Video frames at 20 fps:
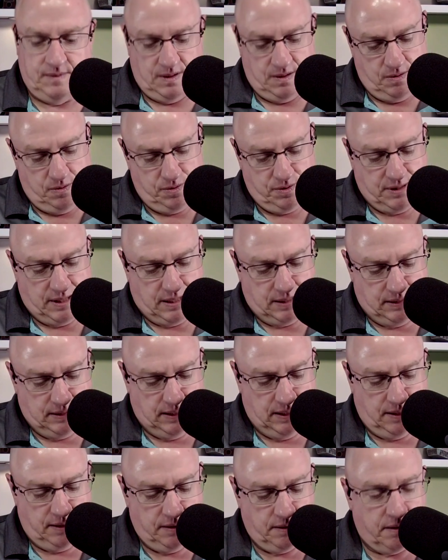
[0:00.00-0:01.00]
Who's got
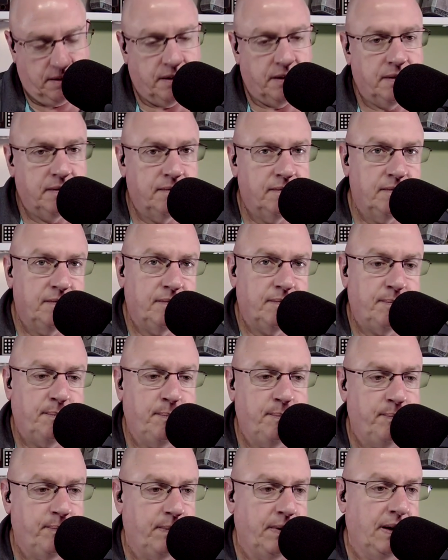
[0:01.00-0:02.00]
the other
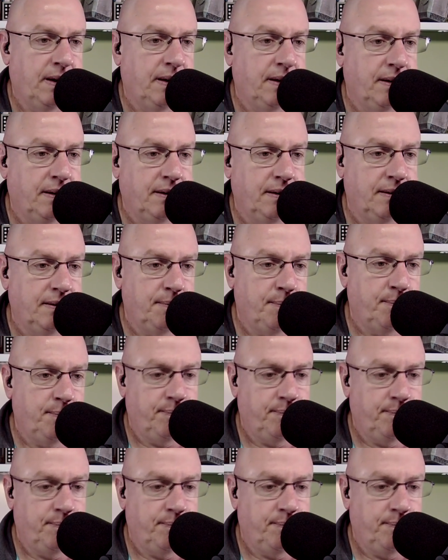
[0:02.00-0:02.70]
uh,